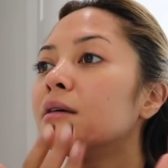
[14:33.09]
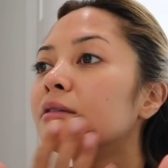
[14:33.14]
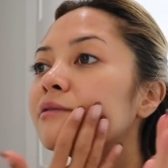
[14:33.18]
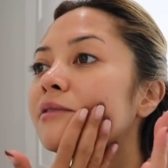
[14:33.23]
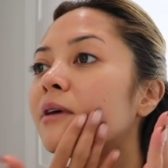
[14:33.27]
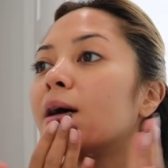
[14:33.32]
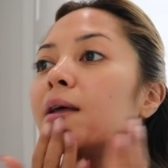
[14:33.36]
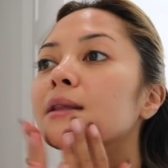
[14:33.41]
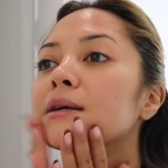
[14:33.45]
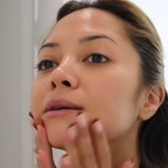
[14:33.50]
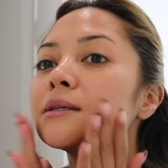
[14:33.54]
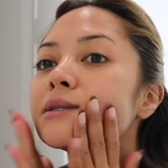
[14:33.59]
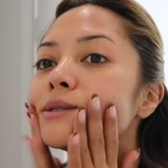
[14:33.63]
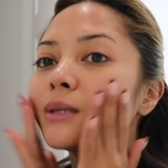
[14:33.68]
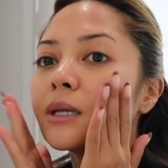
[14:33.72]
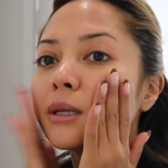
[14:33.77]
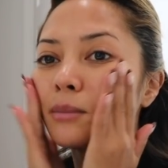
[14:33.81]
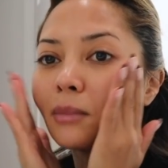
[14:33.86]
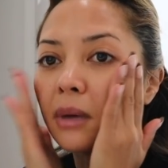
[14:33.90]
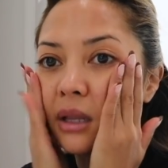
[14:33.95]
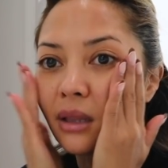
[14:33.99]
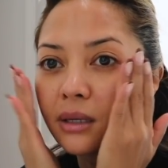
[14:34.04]
fathers
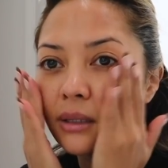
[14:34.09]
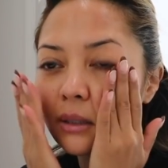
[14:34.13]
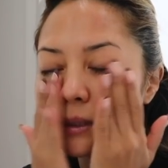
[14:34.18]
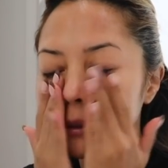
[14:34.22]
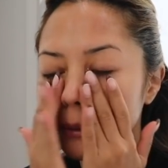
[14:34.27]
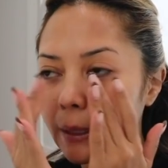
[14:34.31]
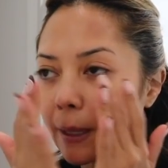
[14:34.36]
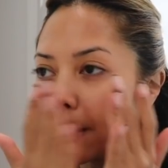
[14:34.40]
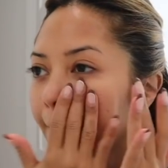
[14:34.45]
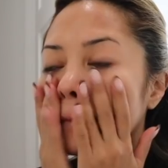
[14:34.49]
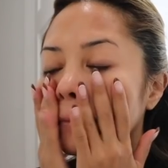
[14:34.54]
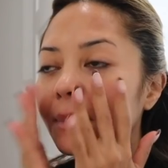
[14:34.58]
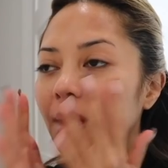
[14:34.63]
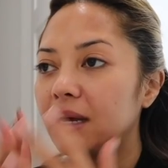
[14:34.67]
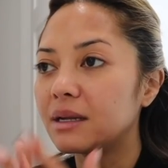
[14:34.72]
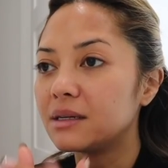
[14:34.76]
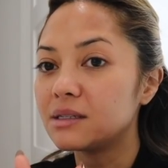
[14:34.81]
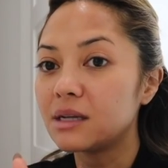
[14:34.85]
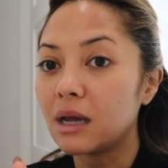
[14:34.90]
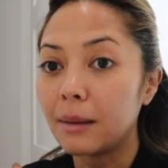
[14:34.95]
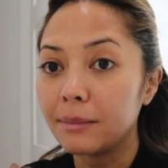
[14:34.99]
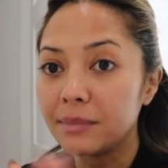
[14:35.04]
and mothers,
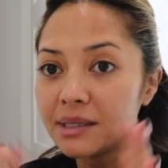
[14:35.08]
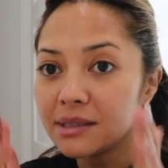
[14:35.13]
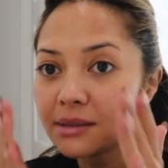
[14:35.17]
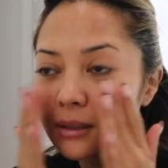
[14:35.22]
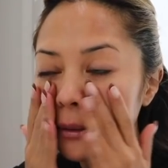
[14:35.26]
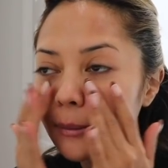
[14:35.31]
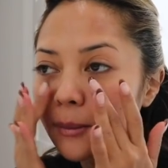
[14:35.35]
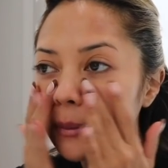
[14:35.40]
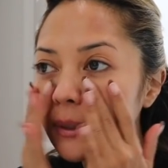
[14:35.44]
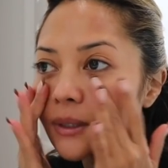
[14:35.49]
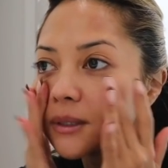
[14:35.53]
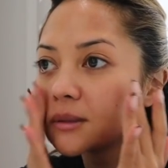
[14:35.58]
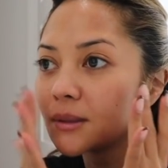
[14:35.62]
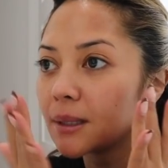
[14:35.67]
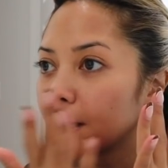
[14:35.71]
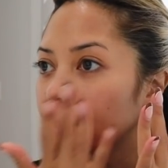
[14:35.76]
on tummy sleepers.